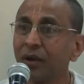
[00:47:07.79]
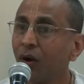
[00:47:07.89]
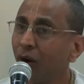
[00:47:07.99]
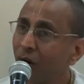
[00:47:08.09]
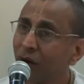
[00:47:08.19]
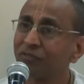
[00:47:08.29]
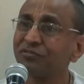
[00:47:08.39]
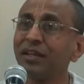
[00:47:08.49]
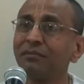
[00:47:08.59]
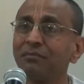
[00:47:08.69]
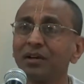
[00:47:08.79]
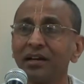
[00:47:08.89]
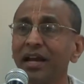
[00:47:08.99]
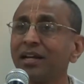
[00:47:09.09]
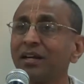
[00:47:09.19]
All of them
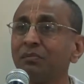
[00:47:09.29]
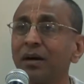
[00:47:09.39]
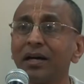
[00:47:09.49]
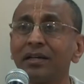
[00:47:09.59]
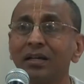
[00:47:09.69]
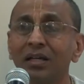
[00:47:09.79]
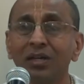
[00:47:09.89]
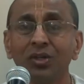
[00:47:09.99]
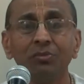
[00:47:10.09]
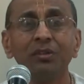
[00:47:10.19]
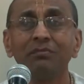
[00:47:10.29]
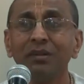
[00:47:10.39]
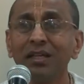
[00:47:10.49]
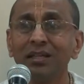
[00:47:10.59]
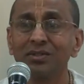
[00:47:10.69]
created by human
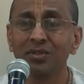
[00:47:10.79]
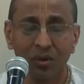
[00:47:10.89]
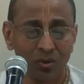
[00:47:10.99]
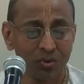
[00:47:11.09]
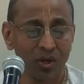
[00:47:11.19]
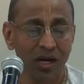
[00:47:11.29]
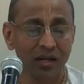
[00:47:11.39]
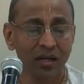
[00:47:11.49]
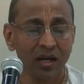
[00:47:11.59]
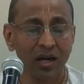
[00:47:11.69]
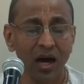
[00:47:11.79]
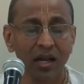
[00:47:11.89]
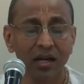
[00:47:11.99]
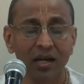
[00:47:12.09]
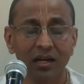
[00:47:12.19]
beings who are
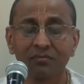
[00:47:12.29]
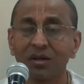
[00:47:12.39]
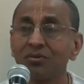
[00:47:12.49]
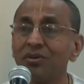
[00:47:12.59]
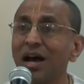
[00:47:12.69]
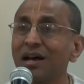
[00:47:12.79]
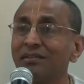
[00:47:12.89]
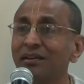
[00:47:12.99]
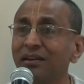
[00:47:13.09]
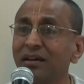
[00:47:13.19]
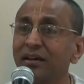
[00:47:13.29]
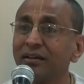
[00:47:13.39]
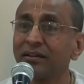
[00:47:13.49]
kala karma gunadhina.